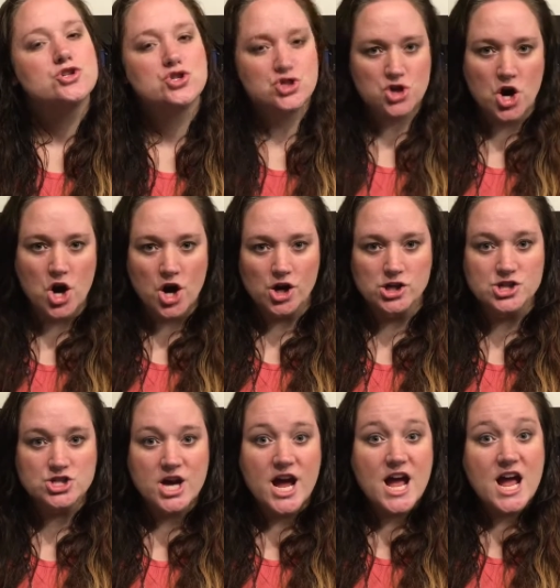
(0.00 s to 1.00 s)

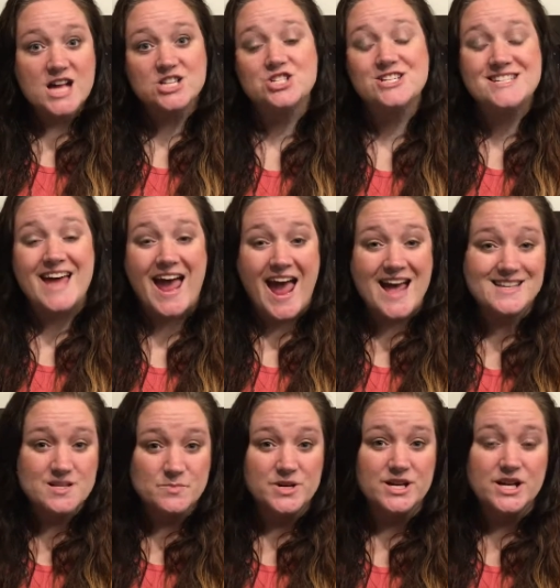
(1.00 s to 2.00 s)
charge and she's had
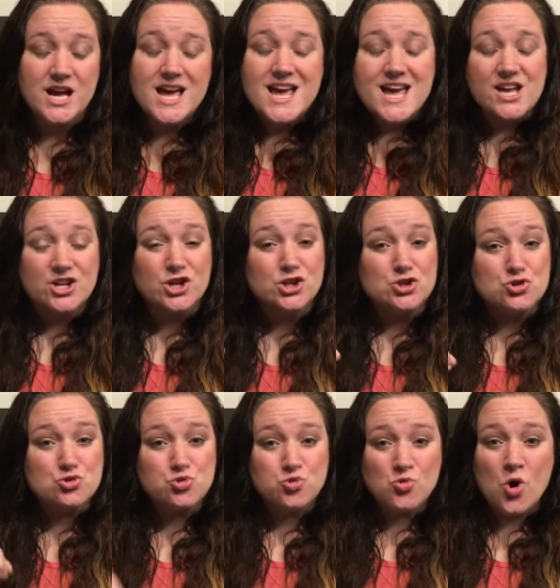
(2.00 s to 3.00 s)
to be in
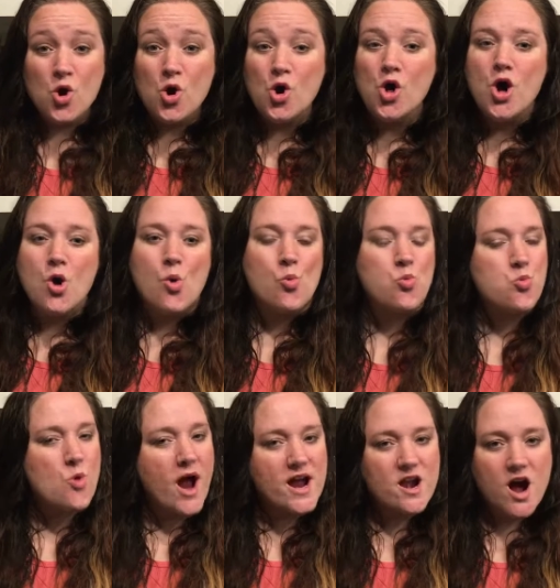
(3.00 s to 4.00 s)
control
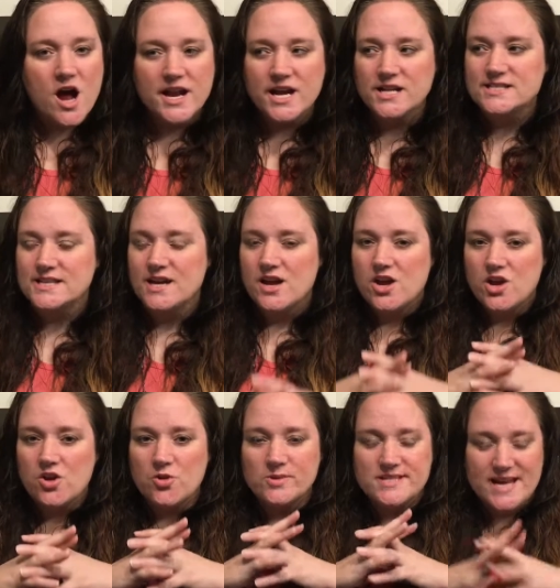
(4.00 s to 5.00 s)
right on it
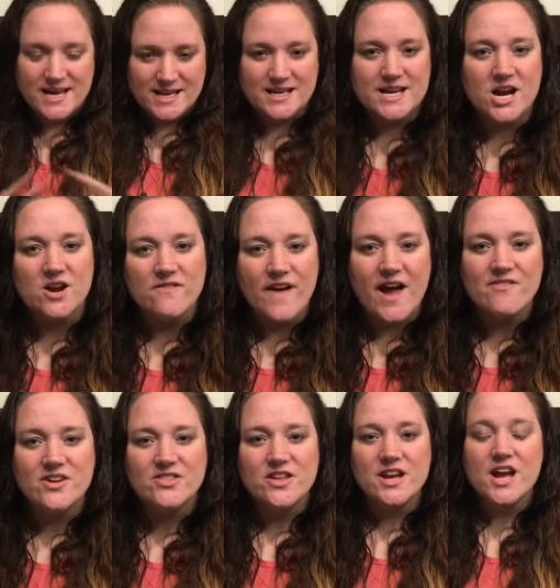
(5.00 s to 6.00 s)
you know taking care of
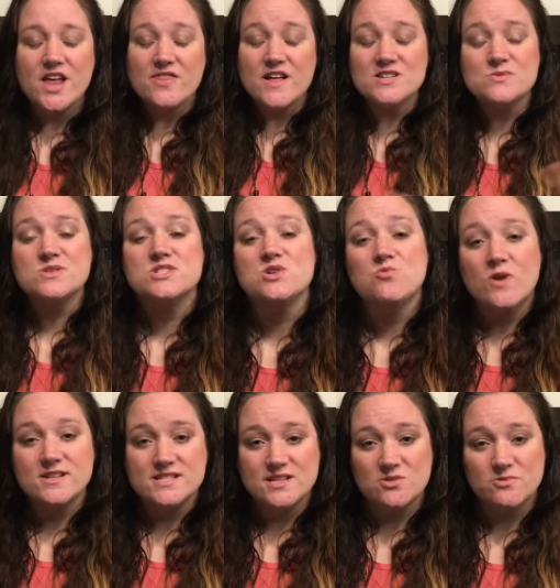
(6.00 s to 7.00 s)
everything and that's what she
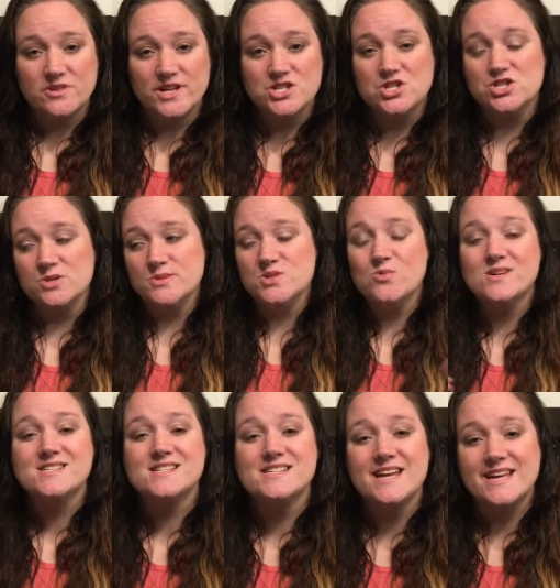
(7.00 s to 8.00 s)
wants in a relationship she
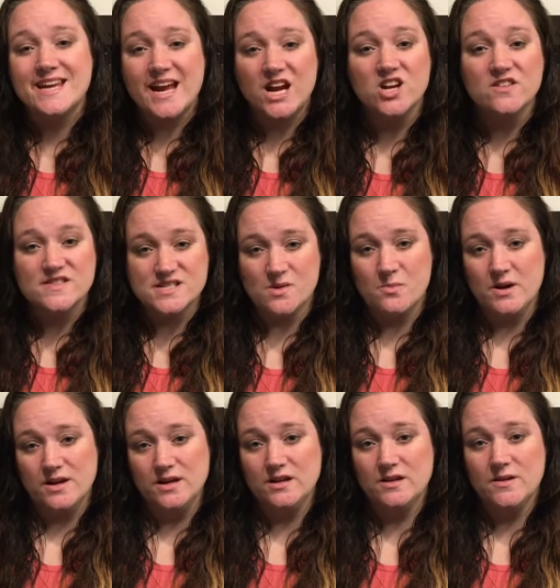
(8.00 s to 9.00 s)
wants to take care of
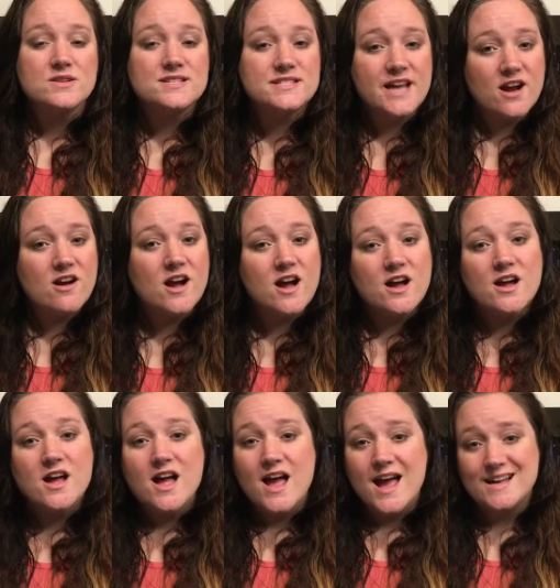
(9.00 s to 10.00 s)
somebody sarah
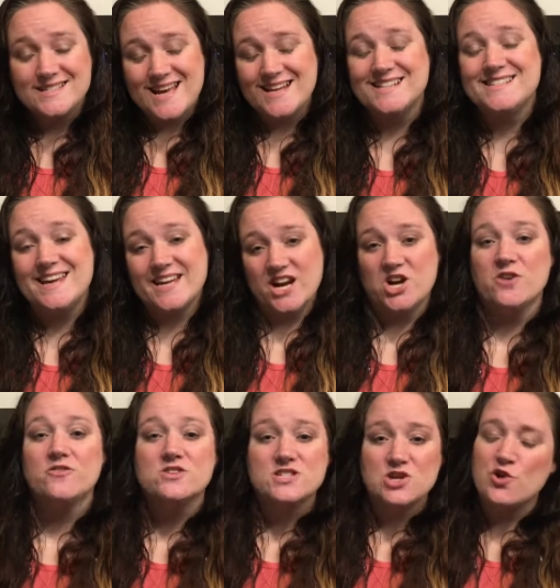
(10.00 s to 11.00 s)
has had to take care
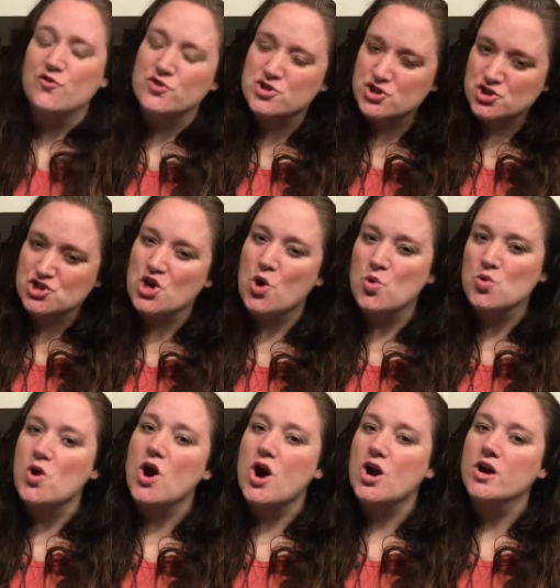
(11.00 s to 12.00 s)
of herself for so
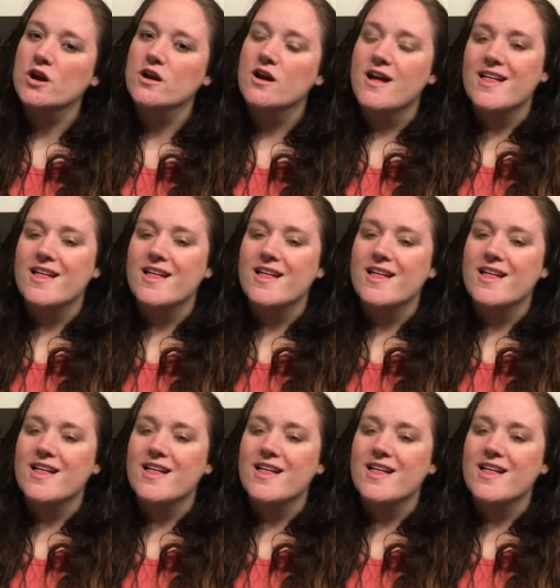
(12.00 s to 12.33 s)
long